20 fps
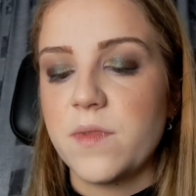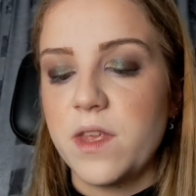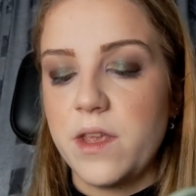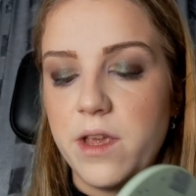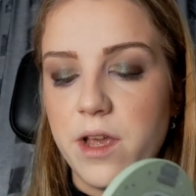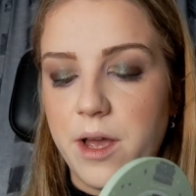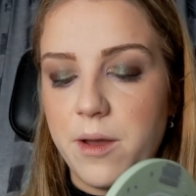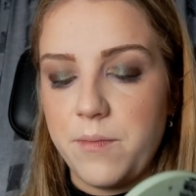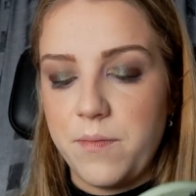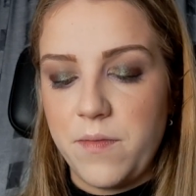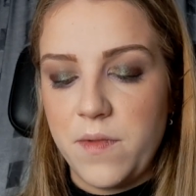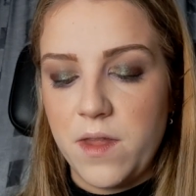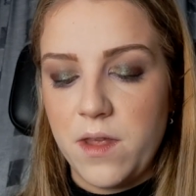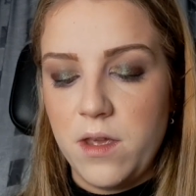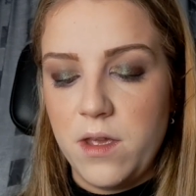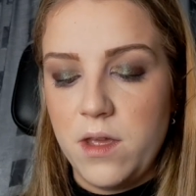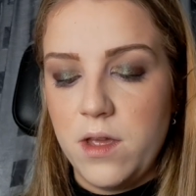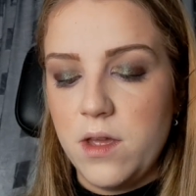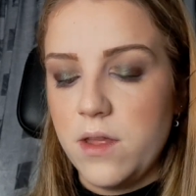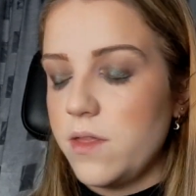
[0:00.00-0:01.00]
Yeah,
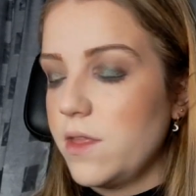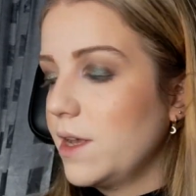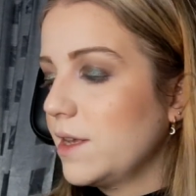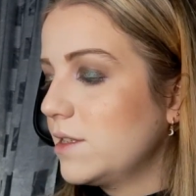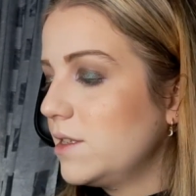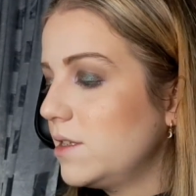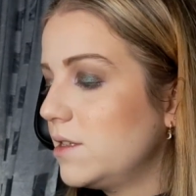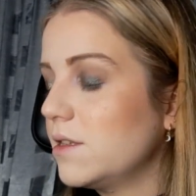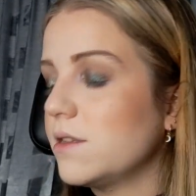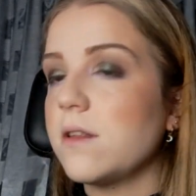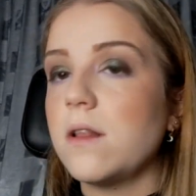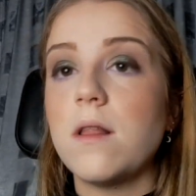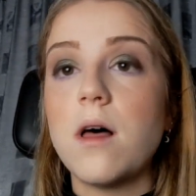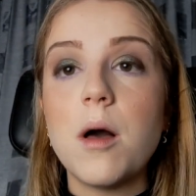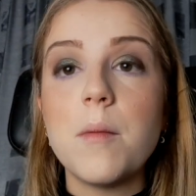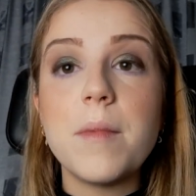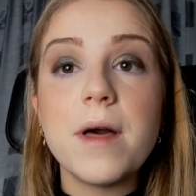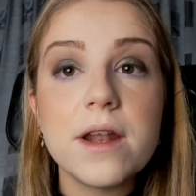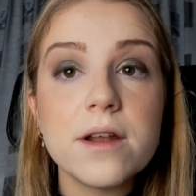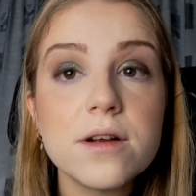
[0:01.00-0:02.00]
I think this is a
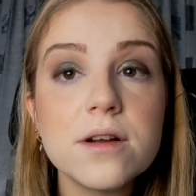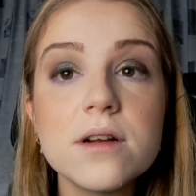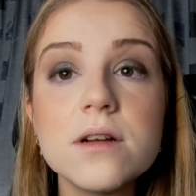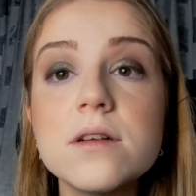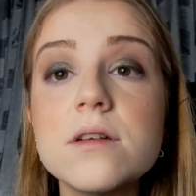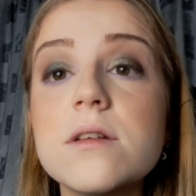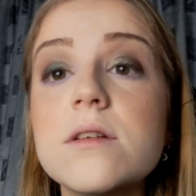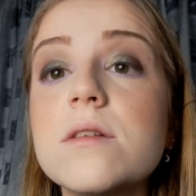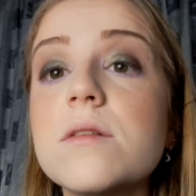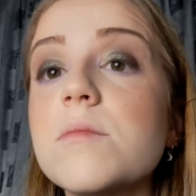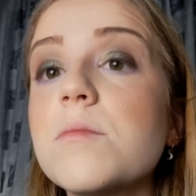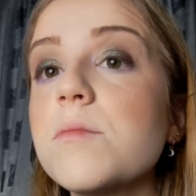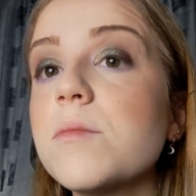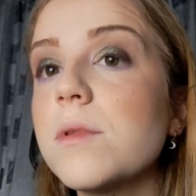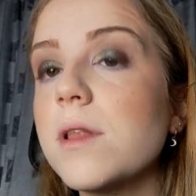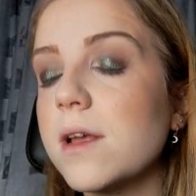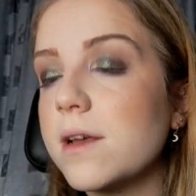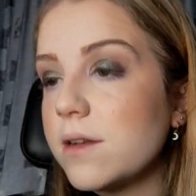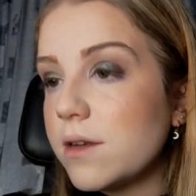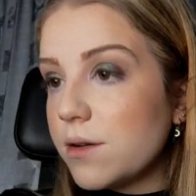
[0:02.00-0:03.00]
lot better
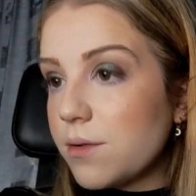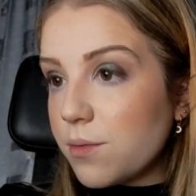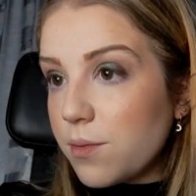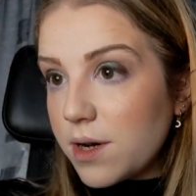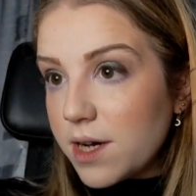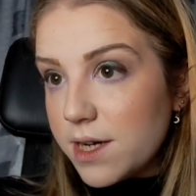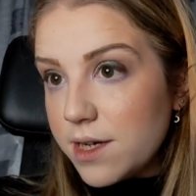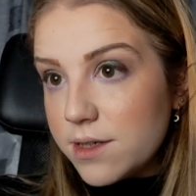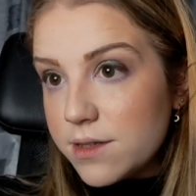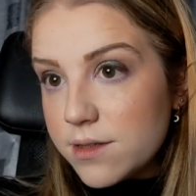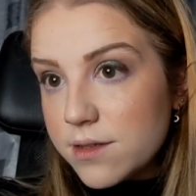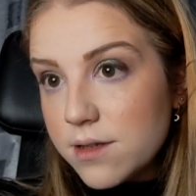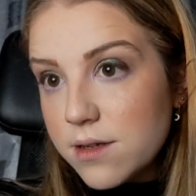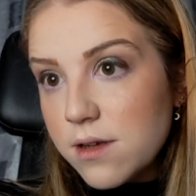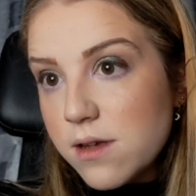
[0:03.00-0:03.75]
blended wise.